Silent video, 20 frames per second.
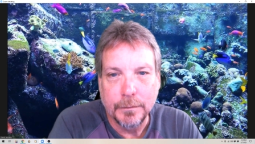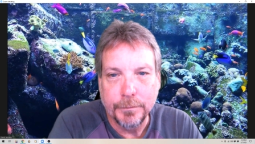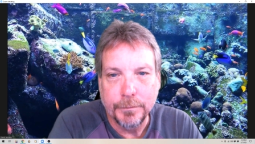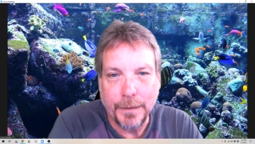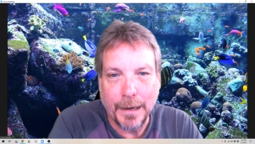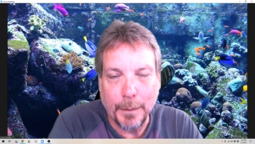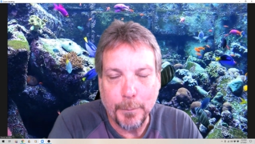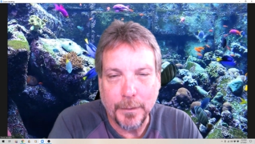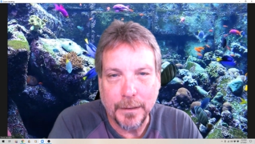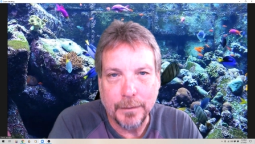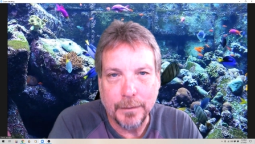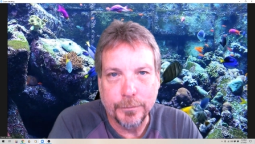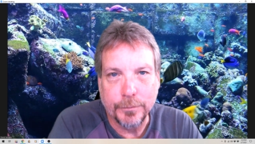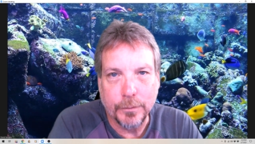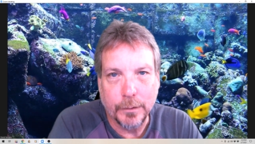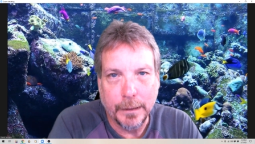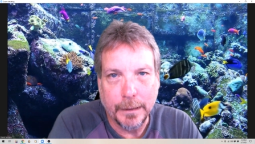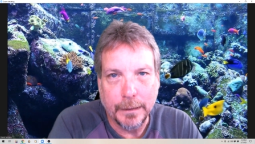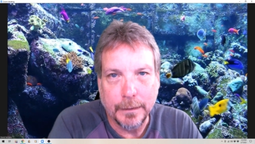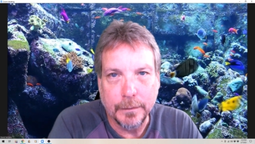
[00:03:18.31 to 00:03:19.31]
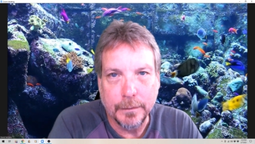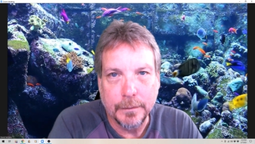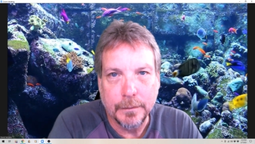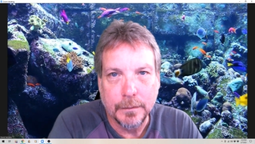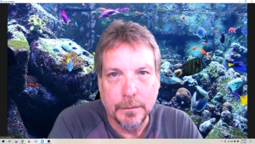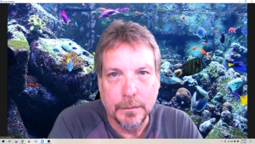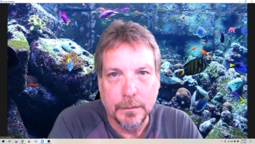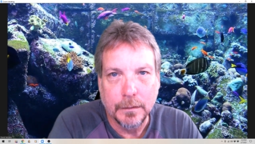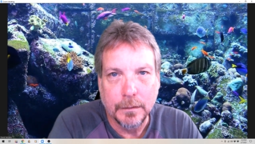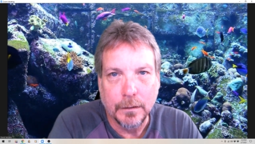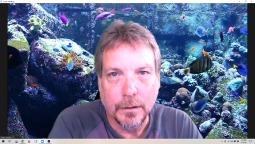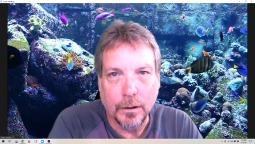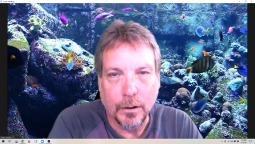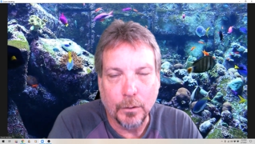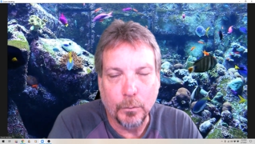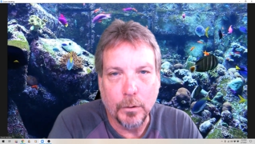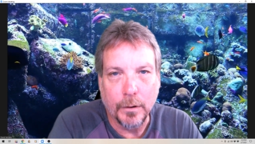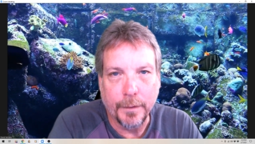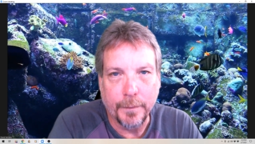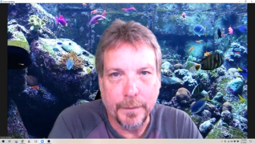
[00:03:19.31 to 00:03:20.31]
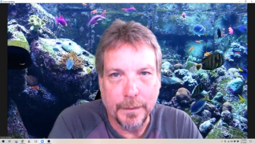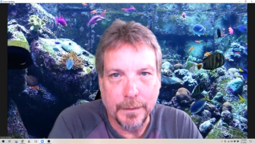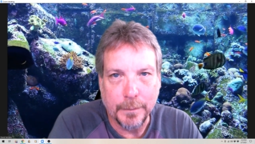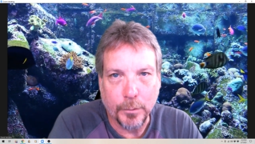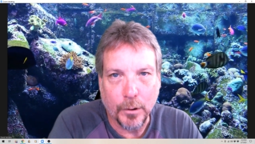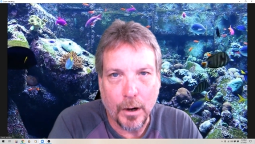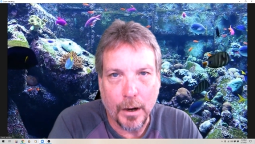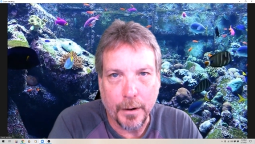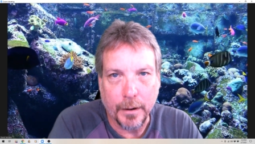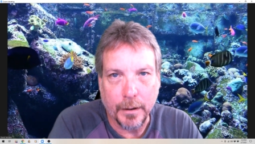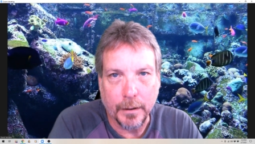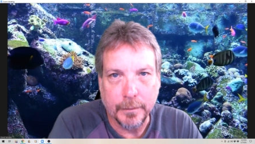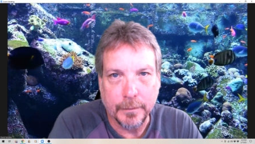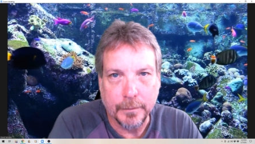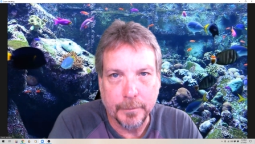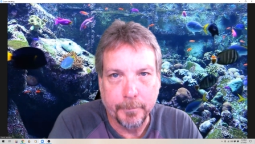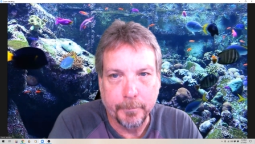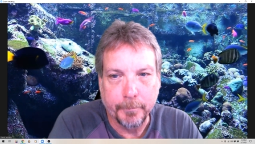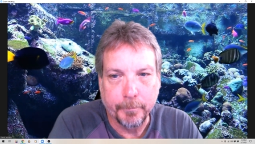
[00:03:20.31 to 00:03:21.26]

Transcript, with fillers: family, and friends on one of these products.